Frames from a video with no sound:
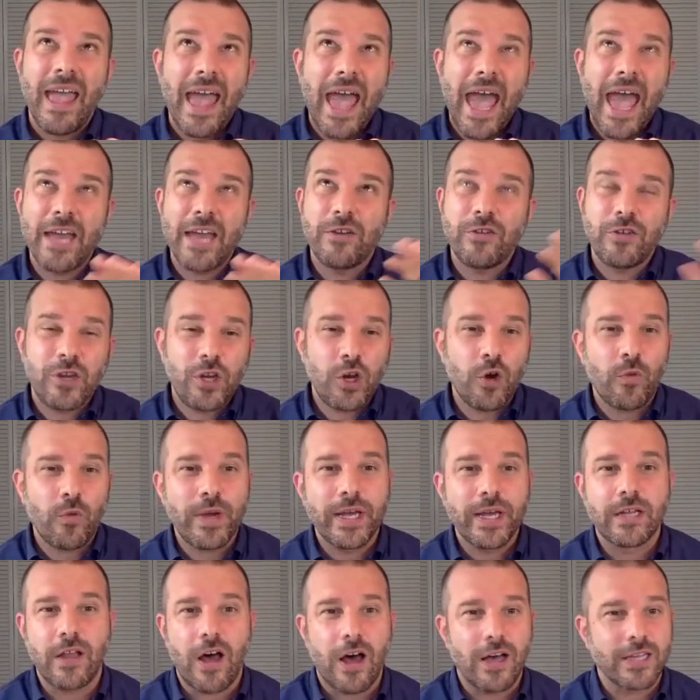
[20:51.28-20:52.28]
And, we
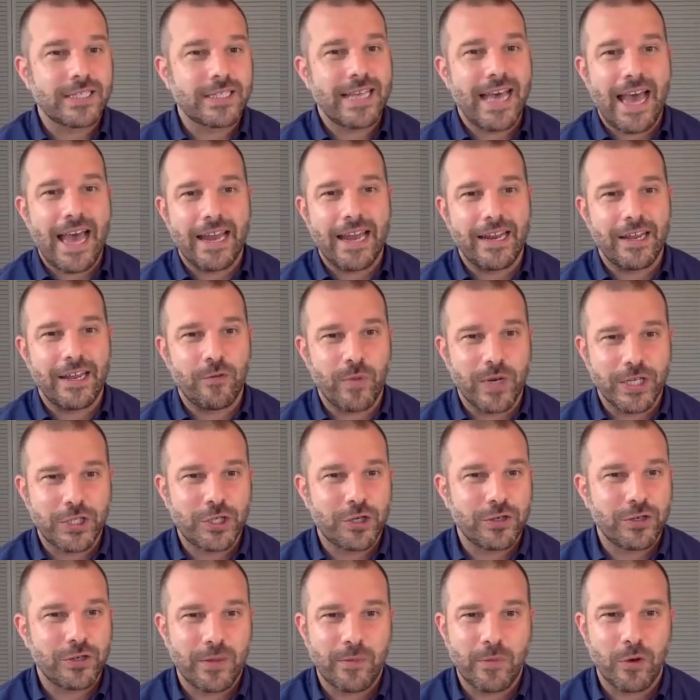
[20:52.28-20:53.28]
gloss that in
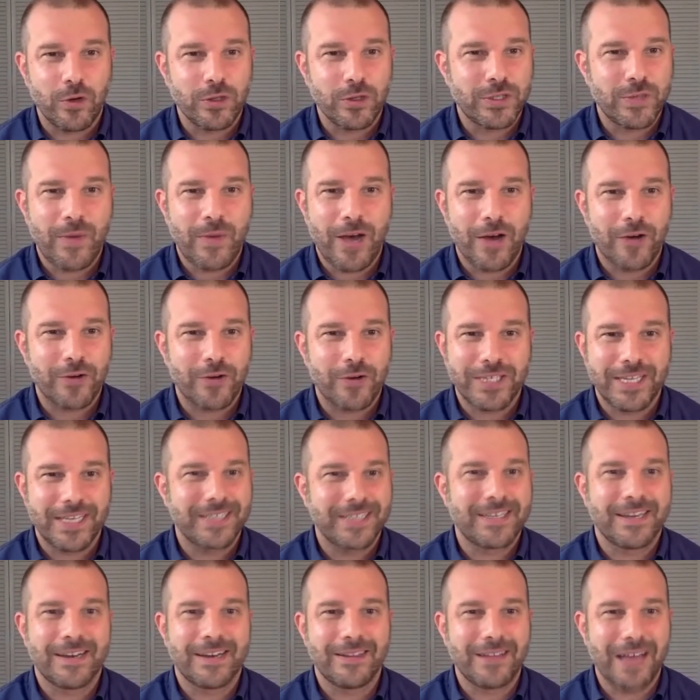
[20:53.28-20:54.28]
Western liberal
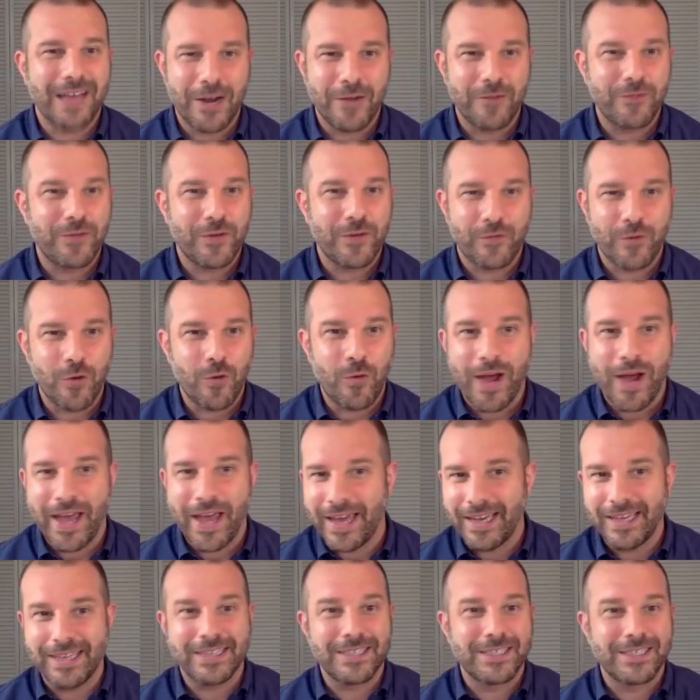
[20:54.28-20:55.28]
democracies in a lot of different
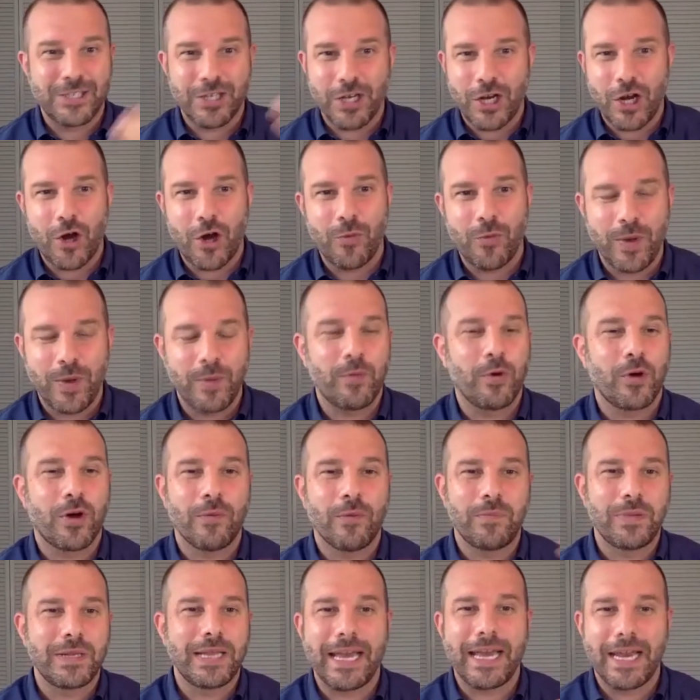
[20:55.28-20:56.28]
ways. People
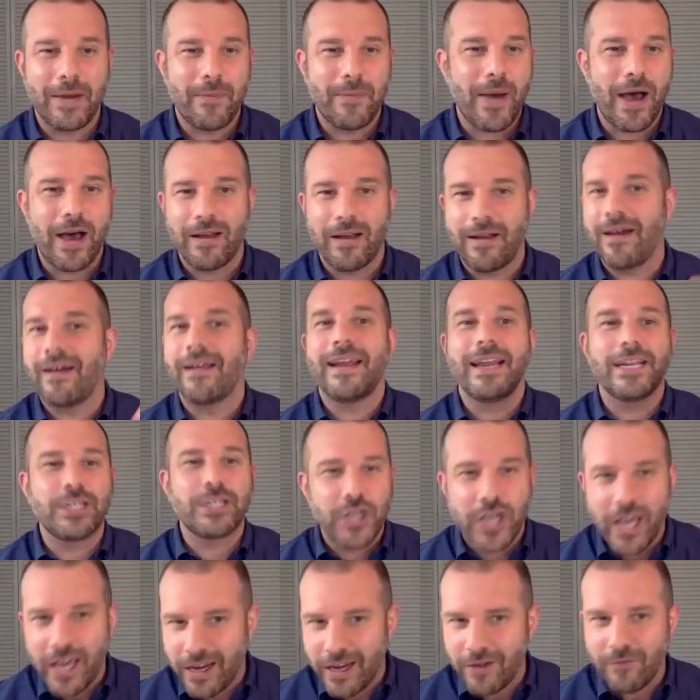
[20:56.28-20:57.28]
complain about
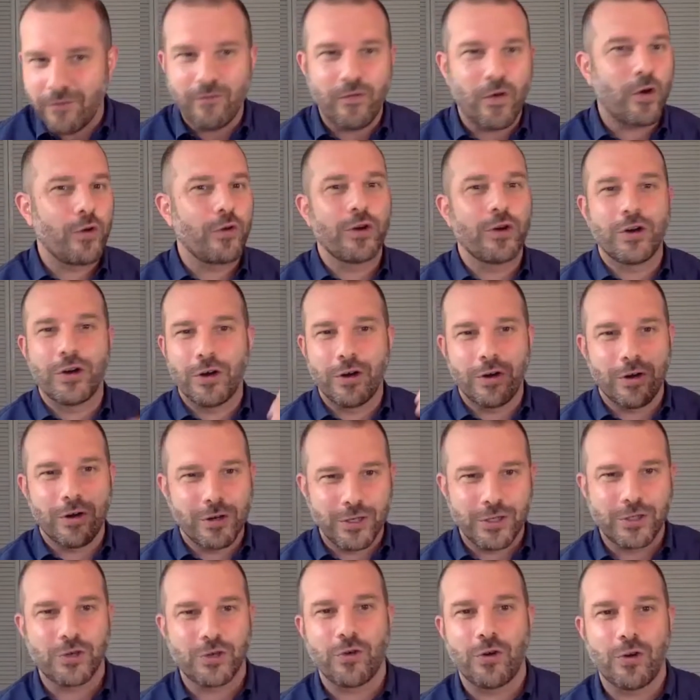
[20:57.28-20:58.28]
uneducated
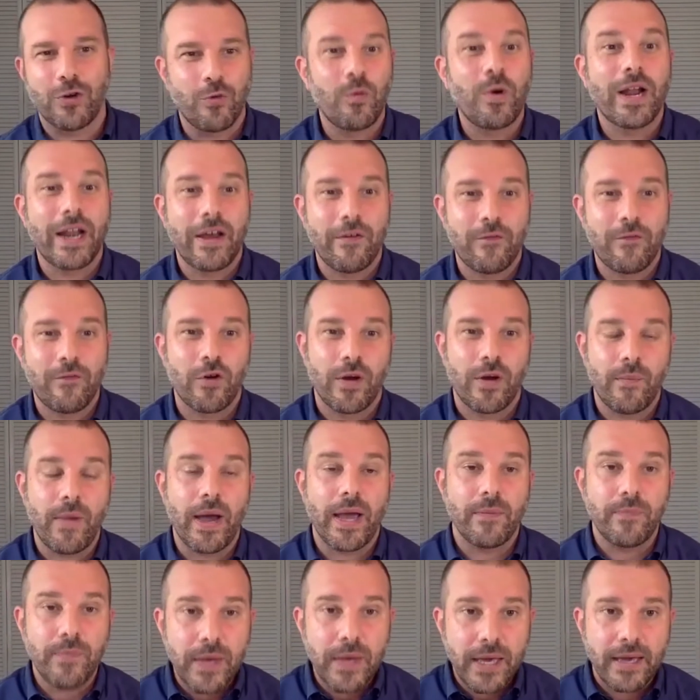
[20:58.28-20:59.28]
voters or whatever it
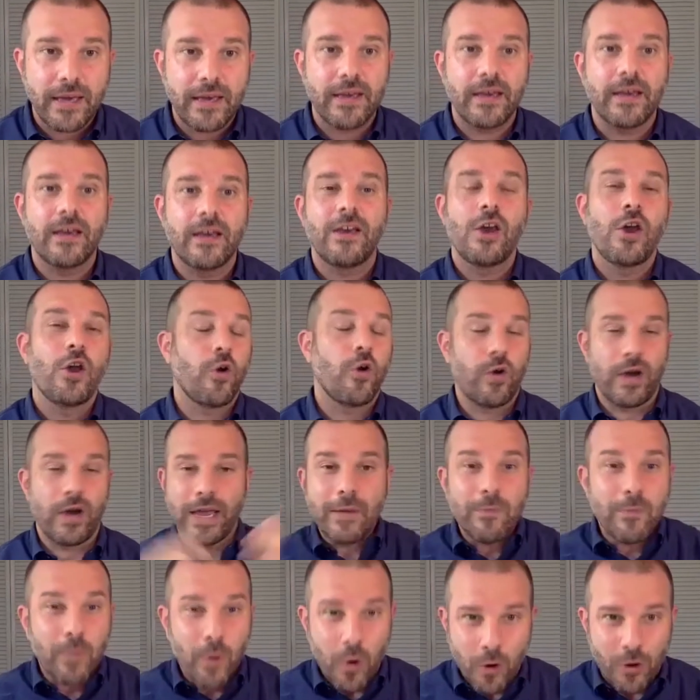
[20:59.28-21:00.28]
might be, or
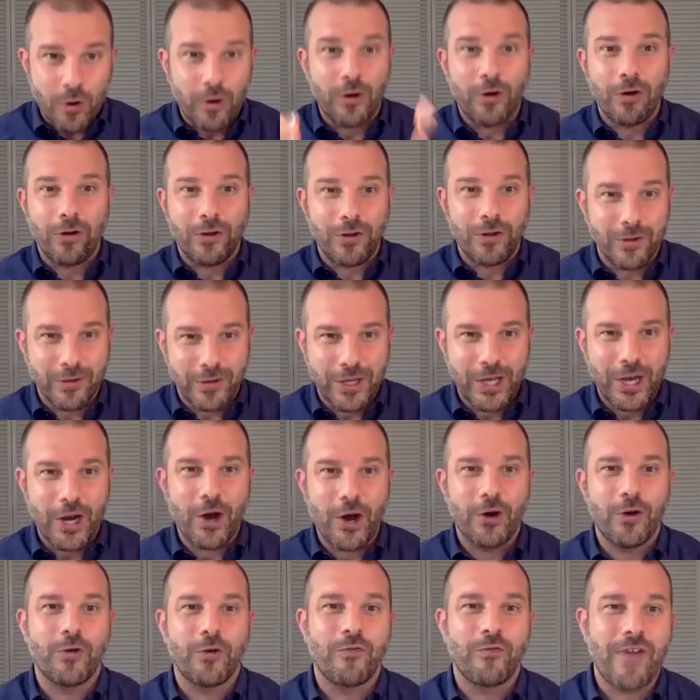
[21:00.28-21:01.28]
immoral,
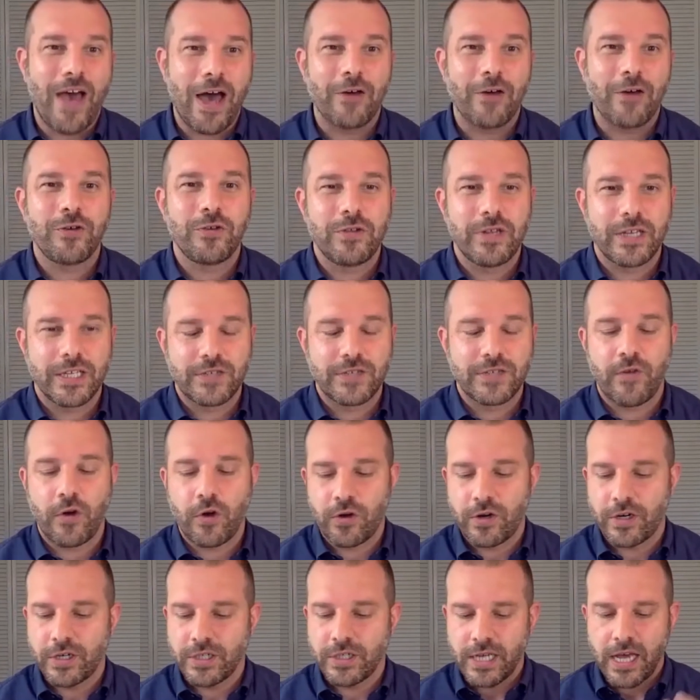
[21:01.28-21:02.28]
valueless
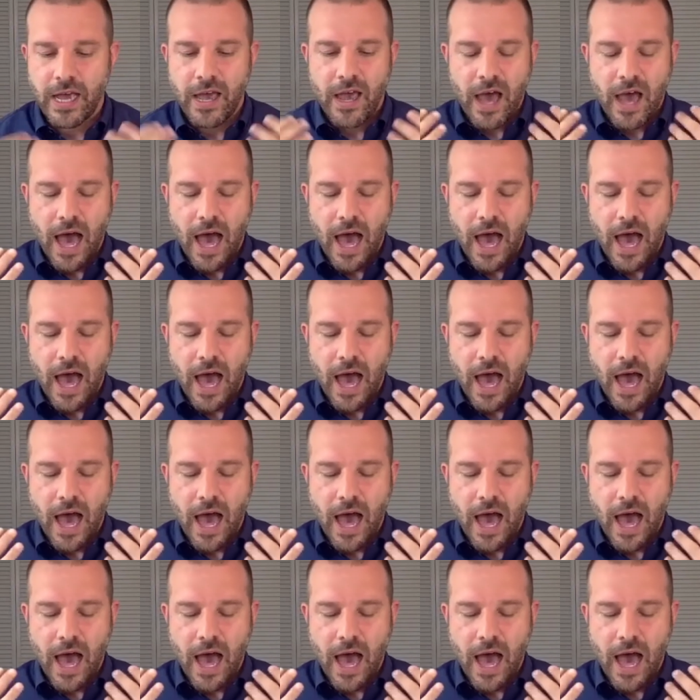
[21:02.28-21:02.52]
voters.